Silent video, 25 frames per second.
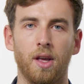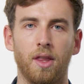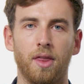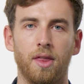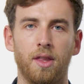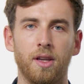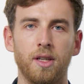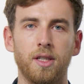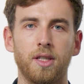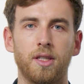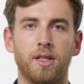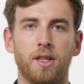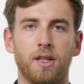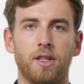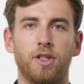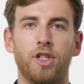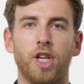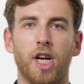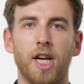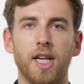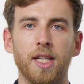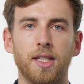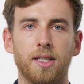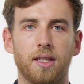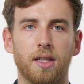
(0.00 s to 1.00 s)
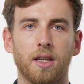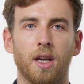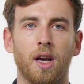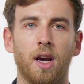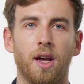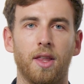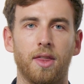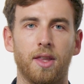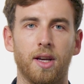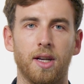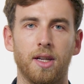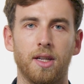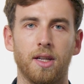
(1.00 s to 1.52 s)
This suggests
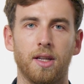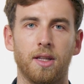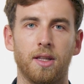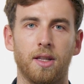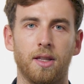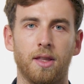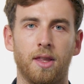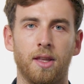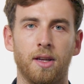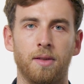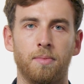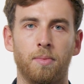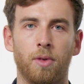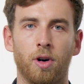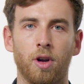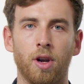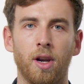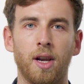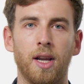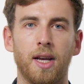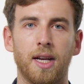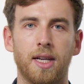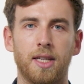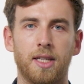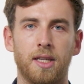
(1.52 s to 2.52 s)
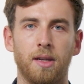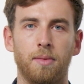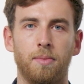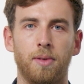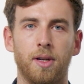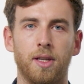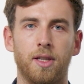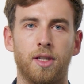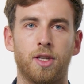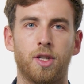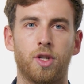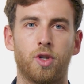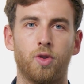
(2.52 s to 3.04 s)
that the model
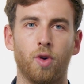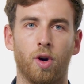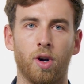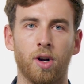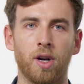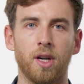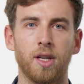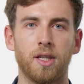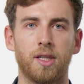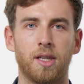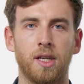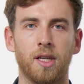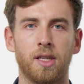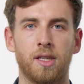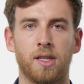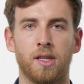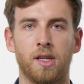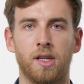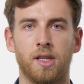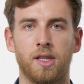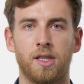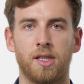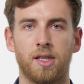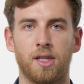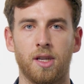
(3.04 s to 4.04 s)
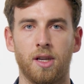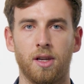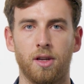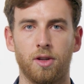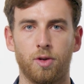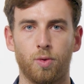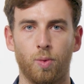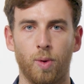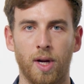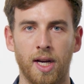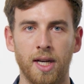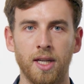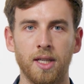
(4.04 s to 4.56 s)
exhibits stronger seasonal
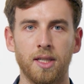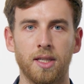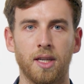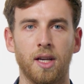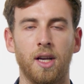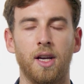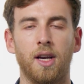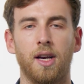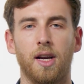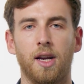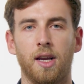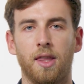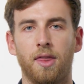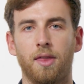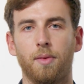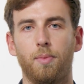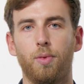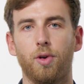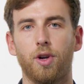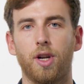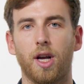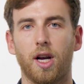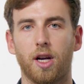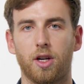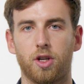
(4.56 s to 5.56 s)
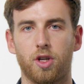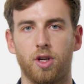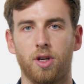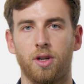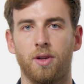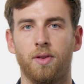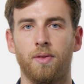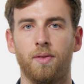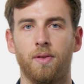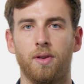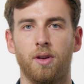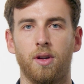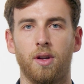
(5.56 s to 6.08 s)
swings in the
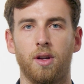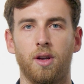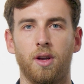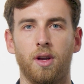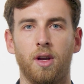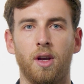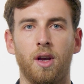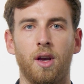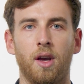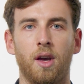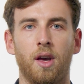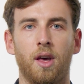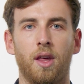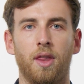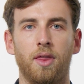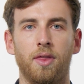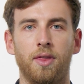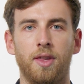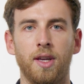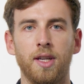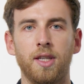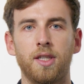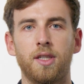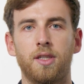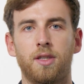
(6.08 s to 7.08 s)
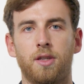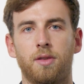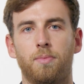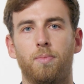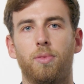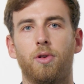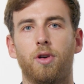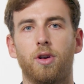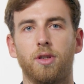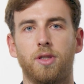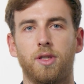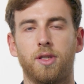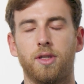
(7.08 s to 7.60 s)
production. This
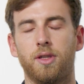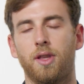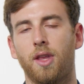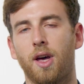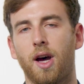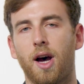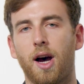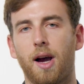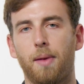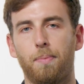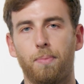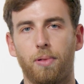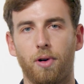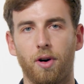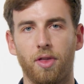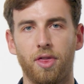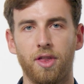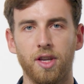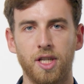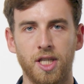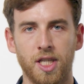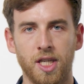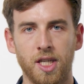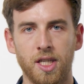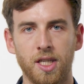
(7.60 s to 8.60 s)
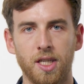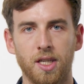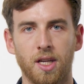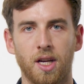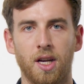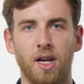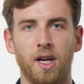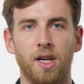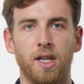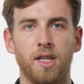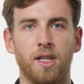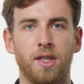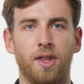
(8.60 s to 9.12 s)
supports the hypothesis
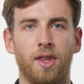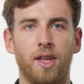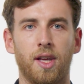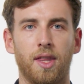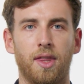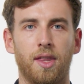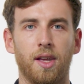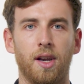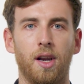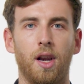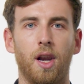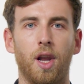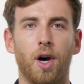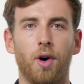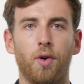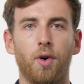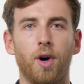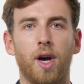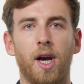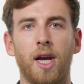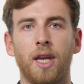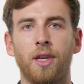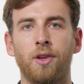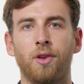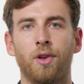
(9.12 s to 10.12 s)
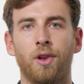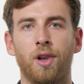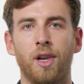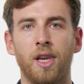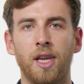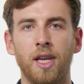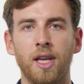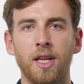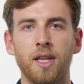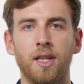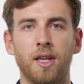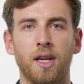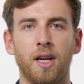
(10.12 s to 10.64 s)
that the lower annual
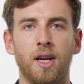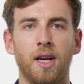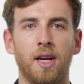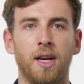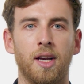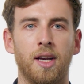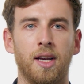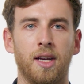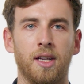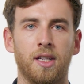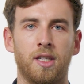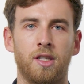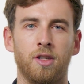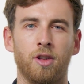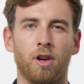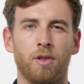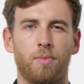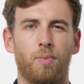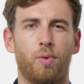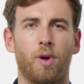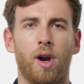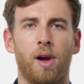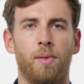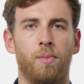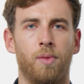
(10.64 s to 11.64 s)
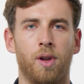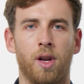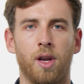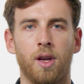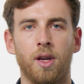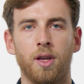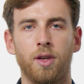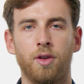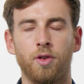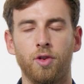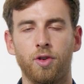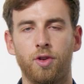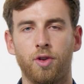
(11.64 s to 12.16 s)
lead is not
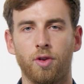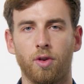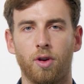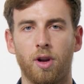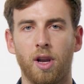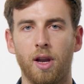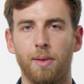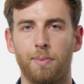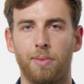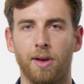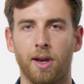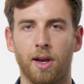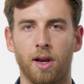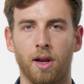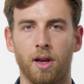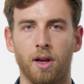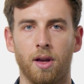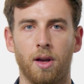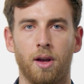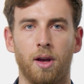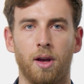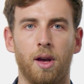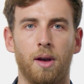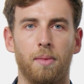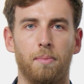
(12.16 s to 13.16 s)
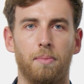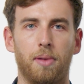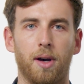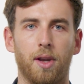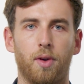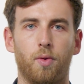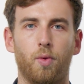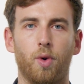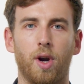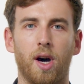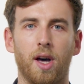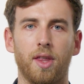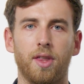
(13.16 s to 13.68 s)
primarily due to clipping,
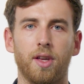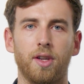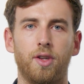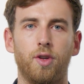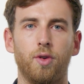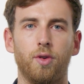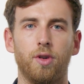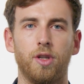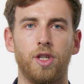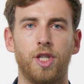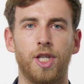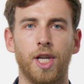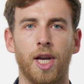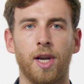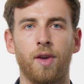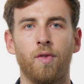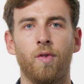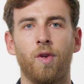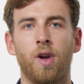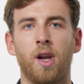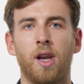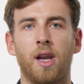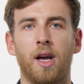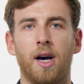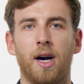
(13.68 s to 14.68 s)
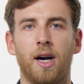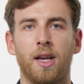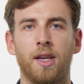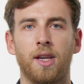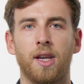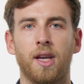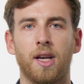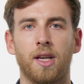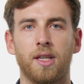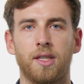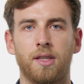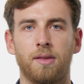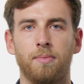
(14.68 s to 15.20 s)
but rather to a general
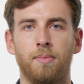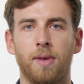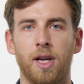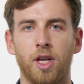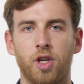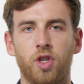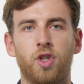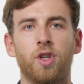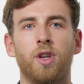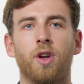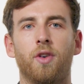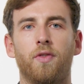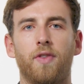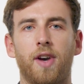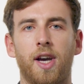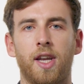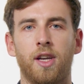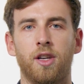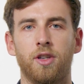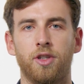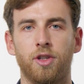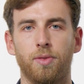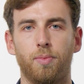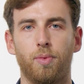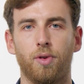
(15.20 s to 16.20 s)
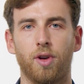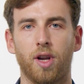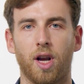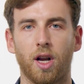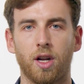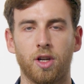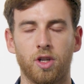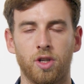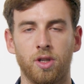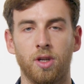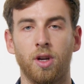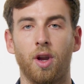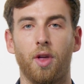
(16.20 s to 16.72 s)
underestimation of energy
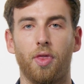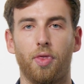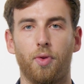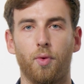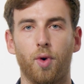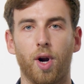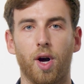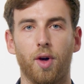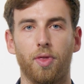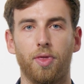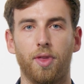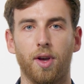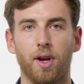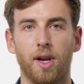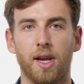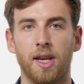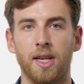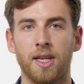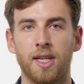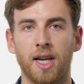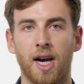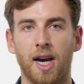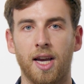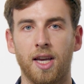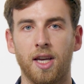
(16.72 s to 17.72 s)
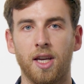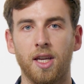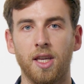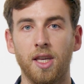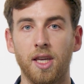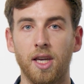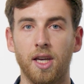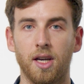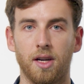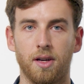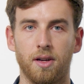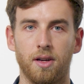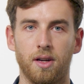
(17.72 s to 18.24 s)
production throughout the entire
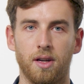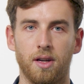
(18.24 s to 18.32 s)
year.